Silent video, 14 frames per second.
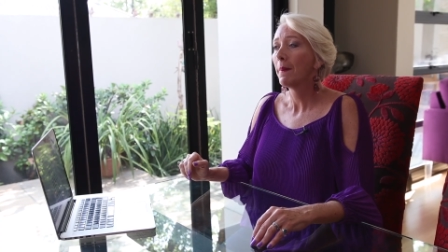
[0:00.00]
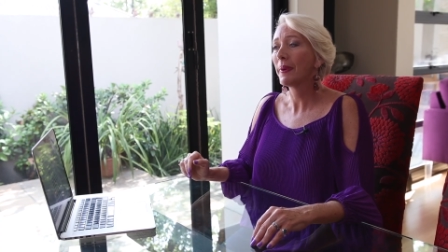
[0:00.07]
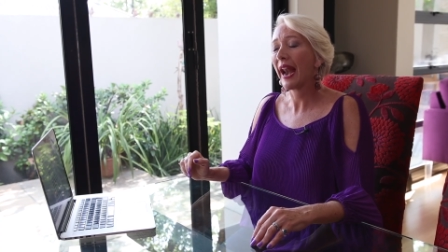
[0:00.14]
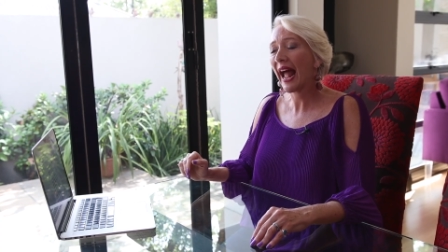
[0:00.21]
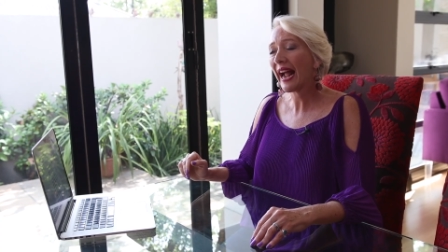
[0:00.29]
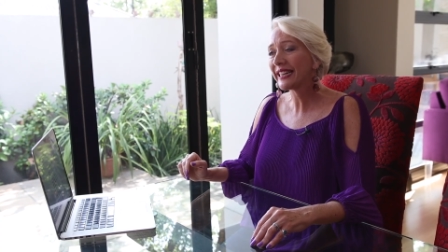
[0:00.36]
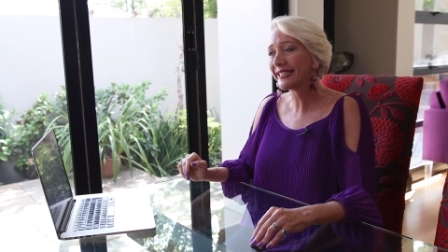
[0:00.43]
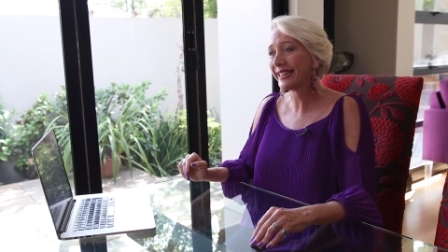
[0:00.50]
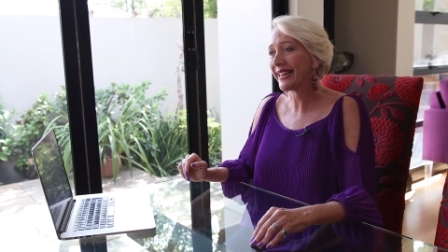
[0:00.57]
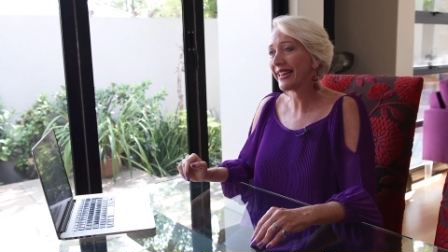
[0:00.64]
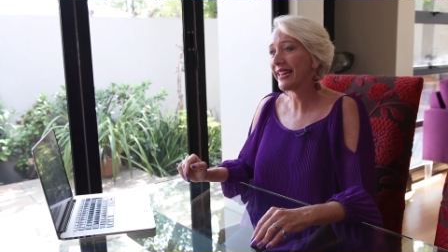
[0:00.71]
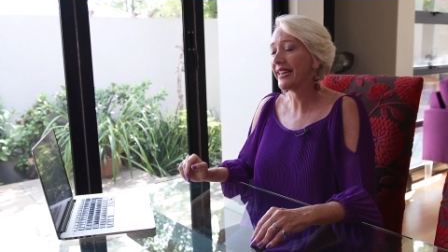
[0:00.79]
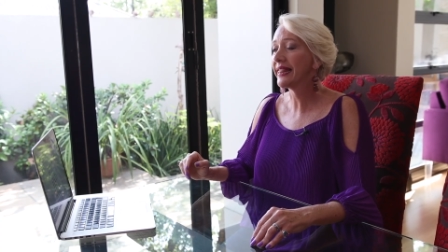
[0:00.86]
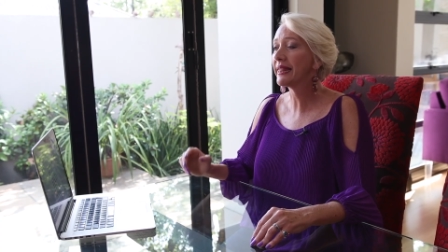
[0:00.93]
But
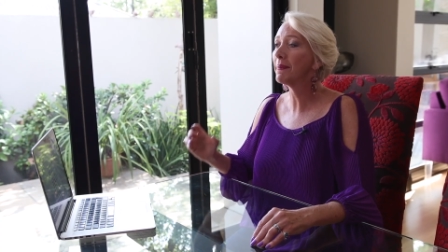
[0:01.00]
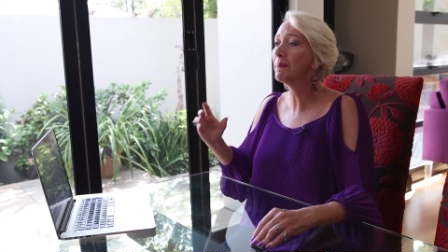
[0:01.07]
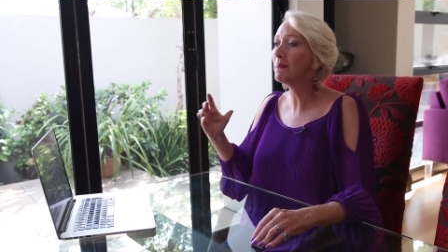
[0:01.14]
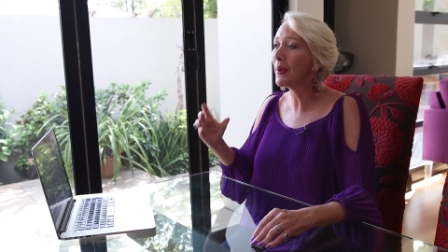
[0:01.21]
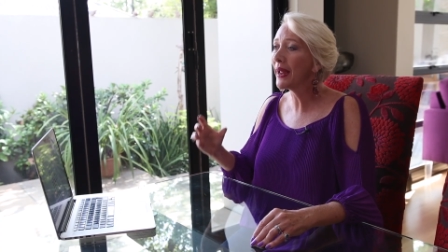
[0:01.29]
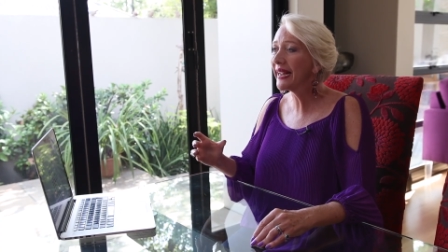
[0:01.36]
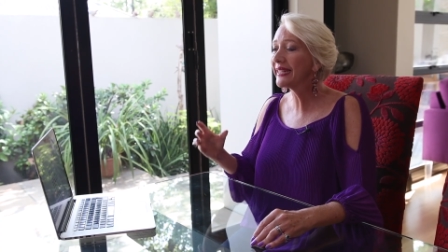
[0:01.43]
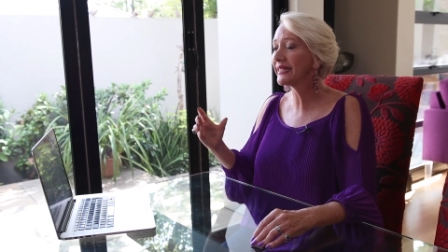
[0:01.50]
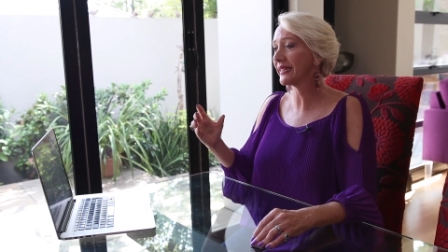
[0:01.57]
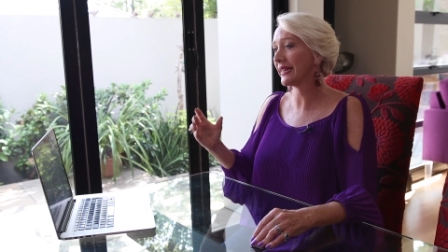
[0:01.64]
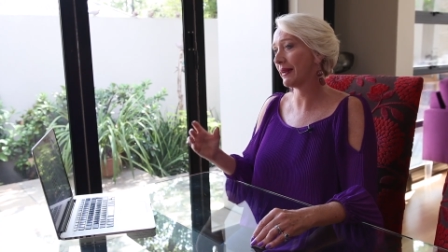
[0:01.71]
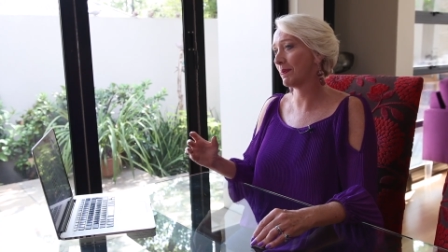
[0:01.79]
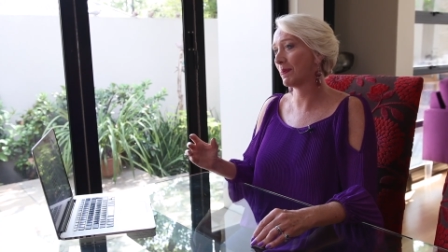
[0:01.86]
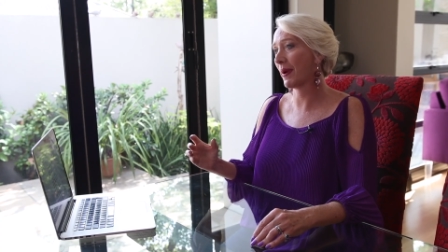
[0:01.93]
actually, the
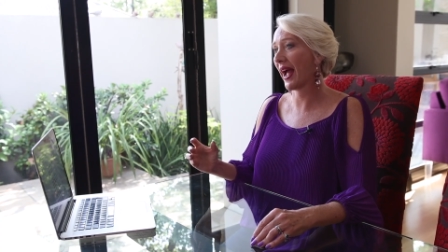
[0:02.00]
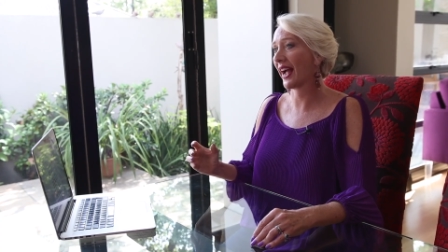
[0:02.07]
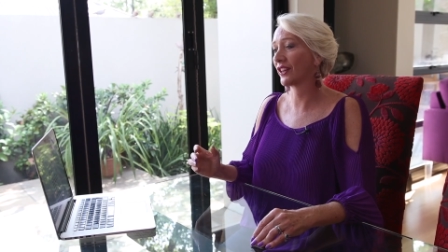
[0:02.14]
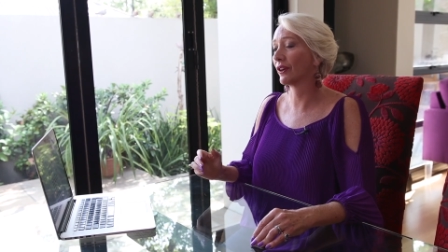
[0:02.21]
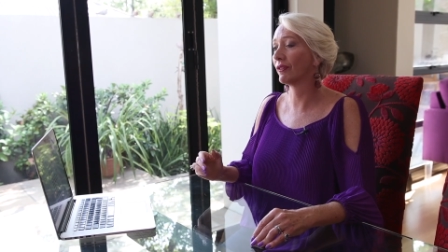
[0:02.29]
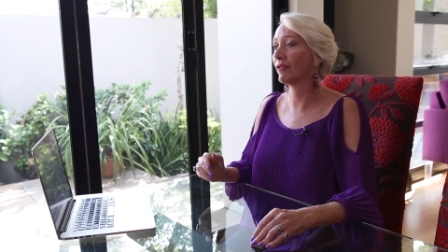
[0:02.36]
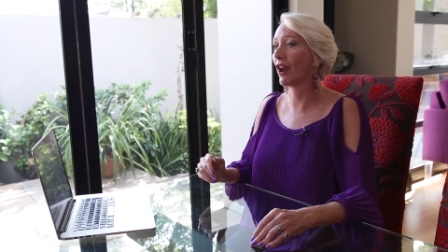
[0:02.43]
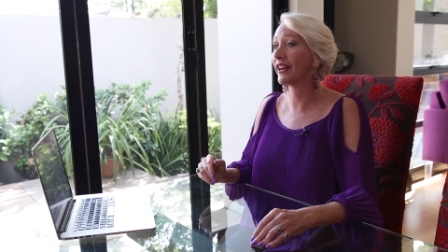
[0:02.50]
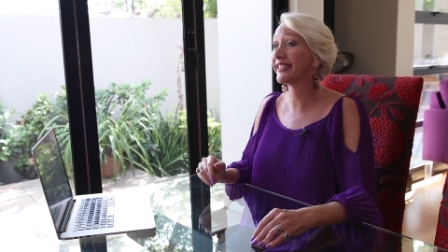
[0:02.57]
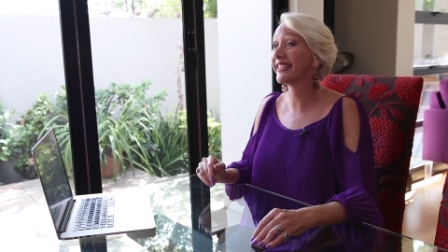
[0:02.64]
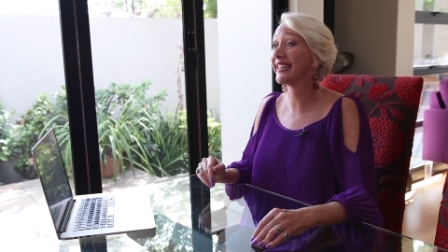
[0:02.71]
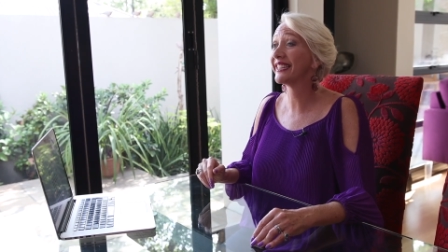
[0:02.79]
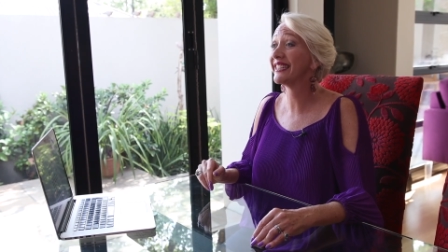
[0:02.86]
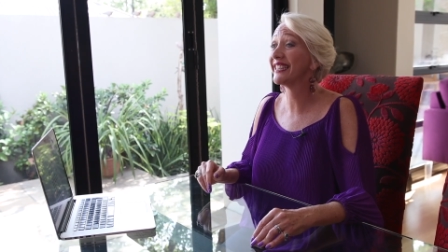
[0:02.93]
biggest impact on
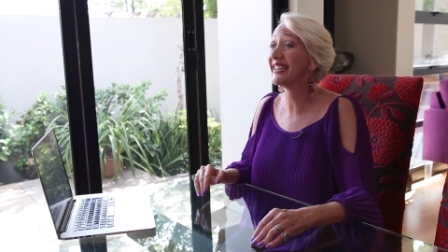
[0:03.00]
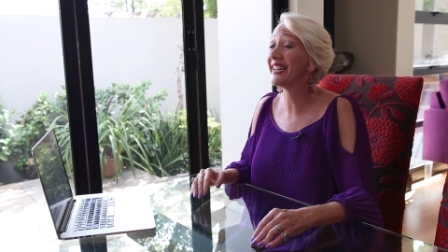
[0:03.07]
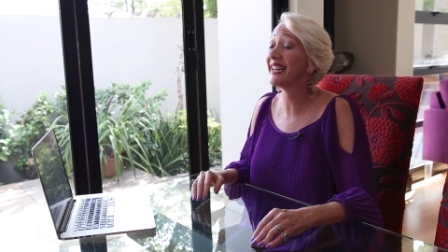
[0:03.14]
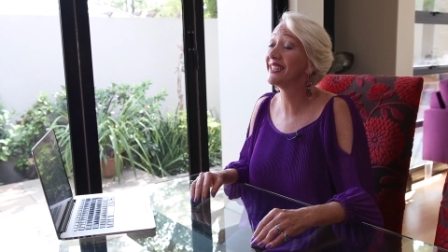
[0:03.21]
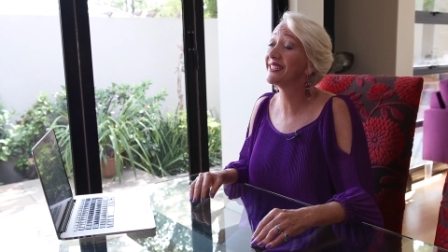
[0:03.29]
volatility